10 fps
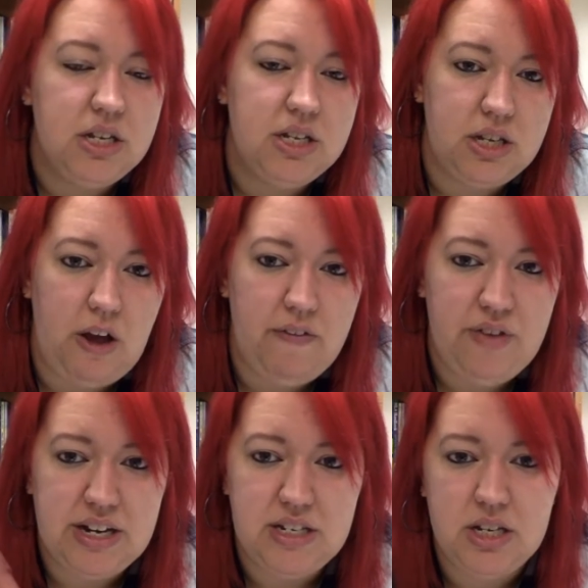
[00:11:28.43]

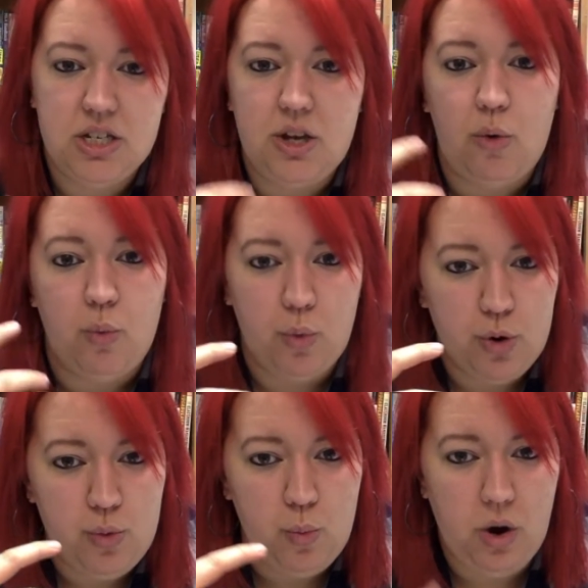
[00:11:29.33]
suffixes,
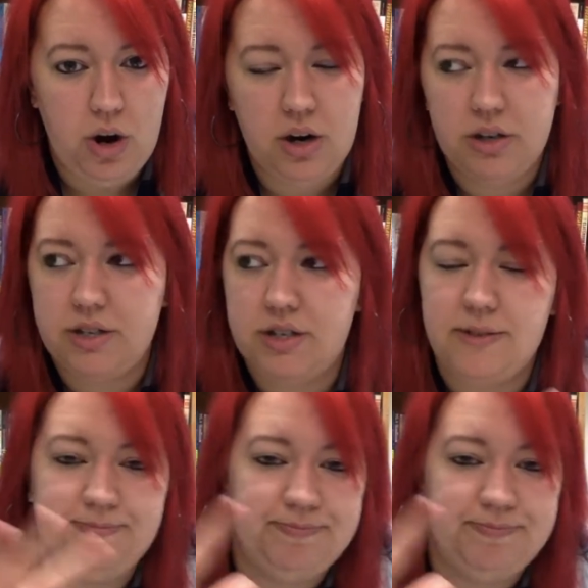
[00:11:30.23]
root words.